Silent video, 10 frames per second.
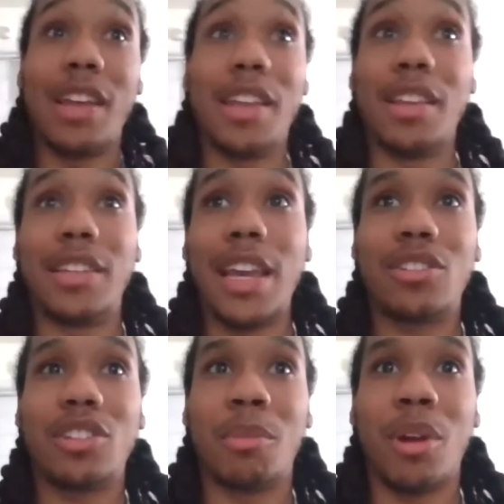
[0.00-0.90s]
the taking
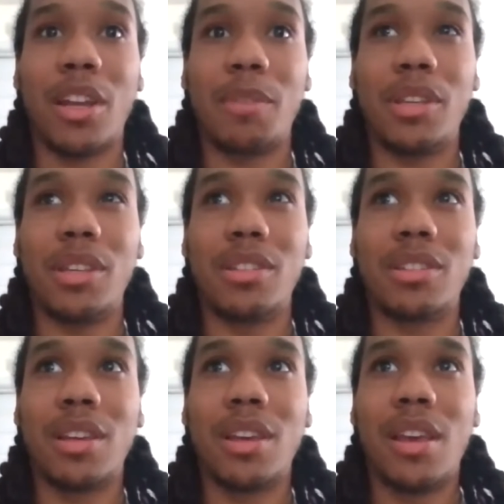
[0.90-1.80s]
to the market
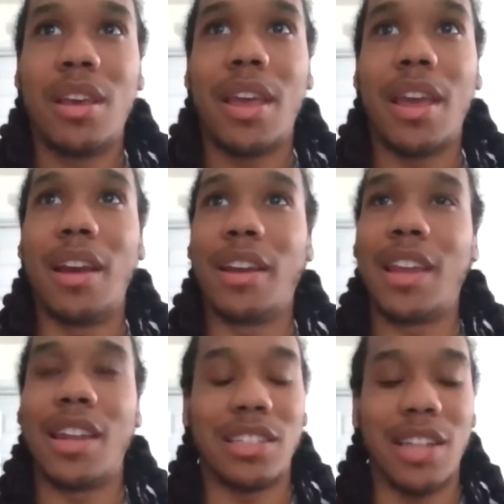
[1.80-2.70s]
piece,
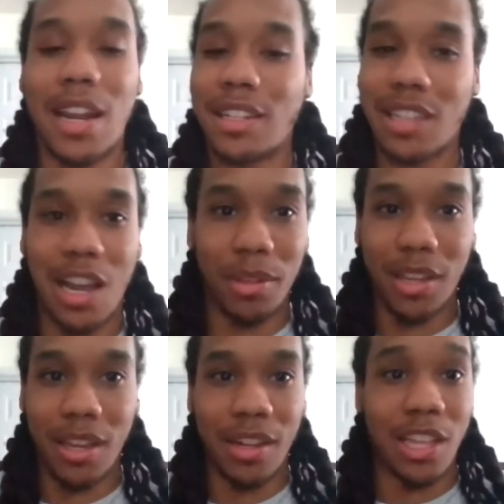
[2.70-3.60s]
again, is not as
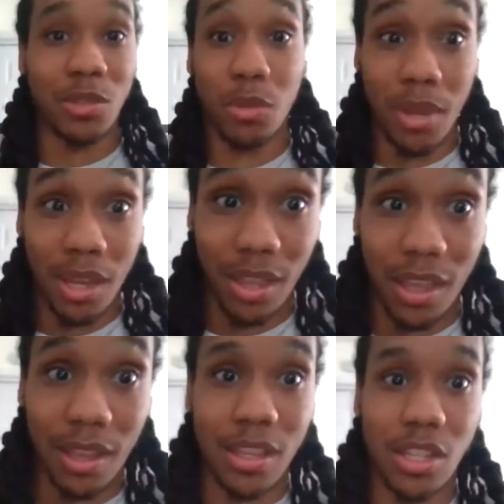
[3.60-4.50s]
complicated as we may
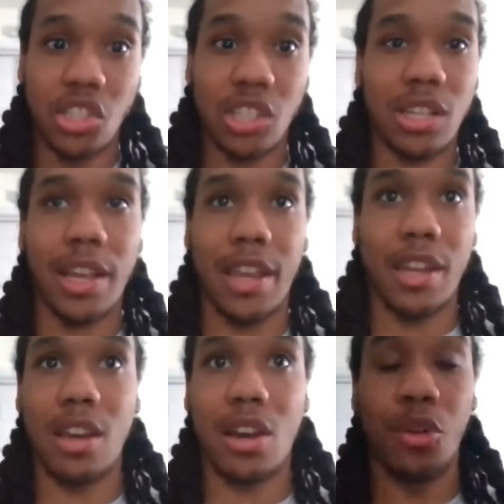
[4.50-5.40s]
think. It's just like
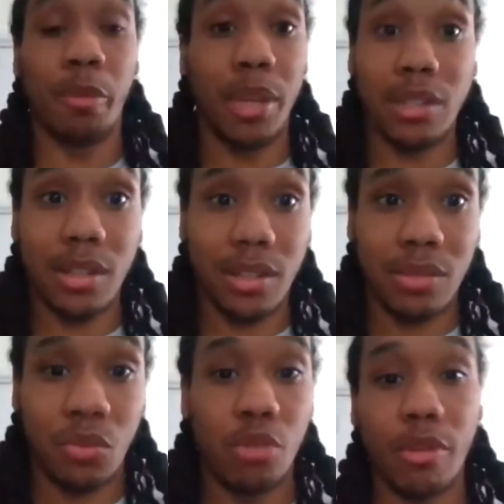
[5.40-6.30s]
any other business
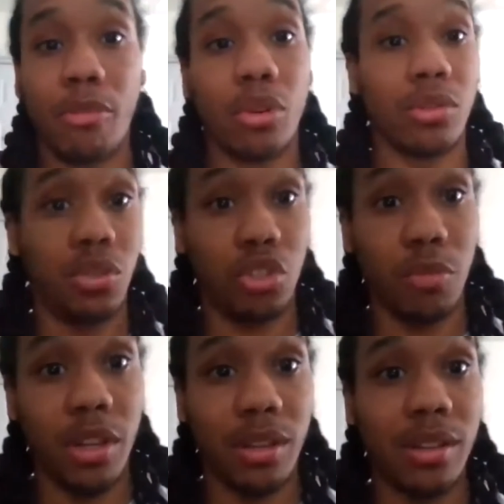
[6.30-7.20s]
when you promote on social
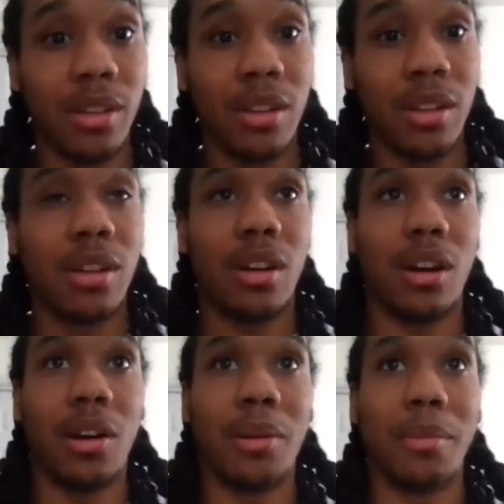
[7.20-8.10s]
media.
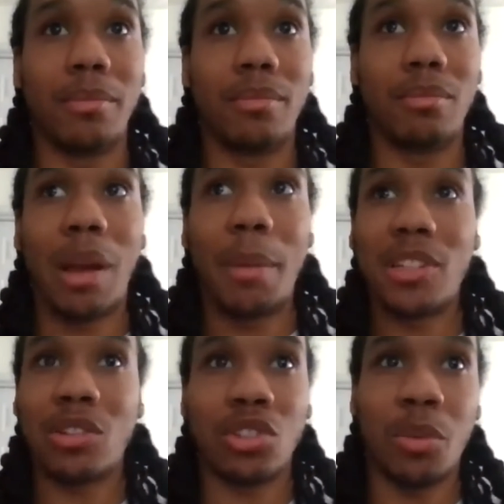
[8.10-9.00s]
My
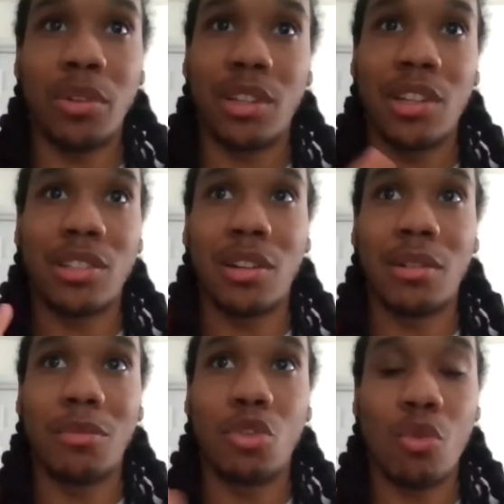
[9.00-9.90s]
business coach always says,
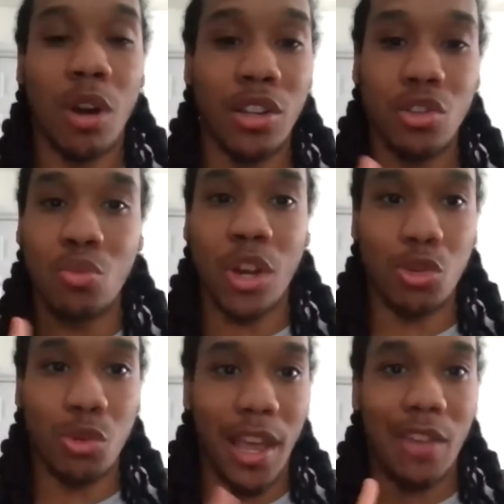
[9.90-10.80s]
who are you? What do
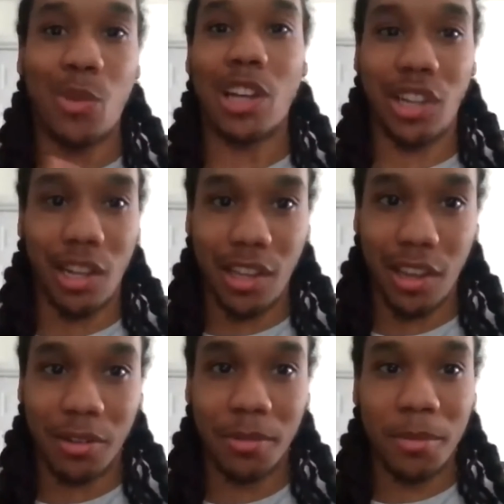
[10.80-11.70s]
you have? Why should I
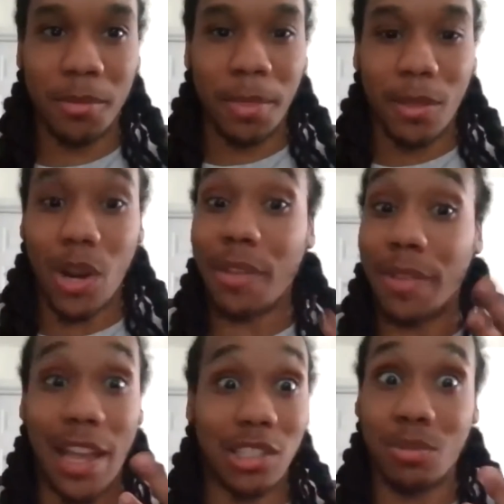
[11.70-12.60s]
care? Right?
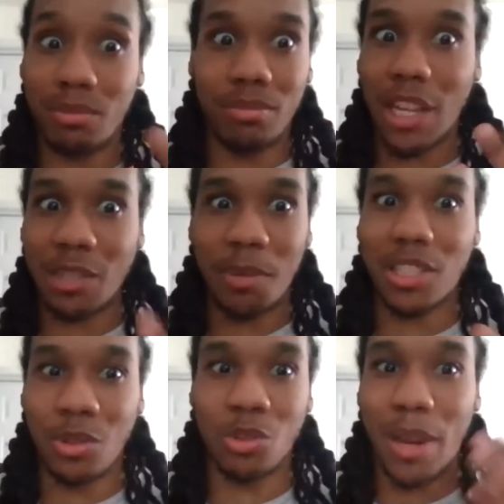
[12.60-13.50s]
That's
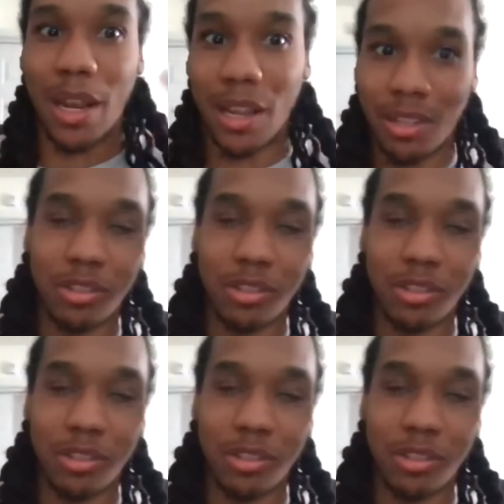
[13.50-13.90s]
basically those are my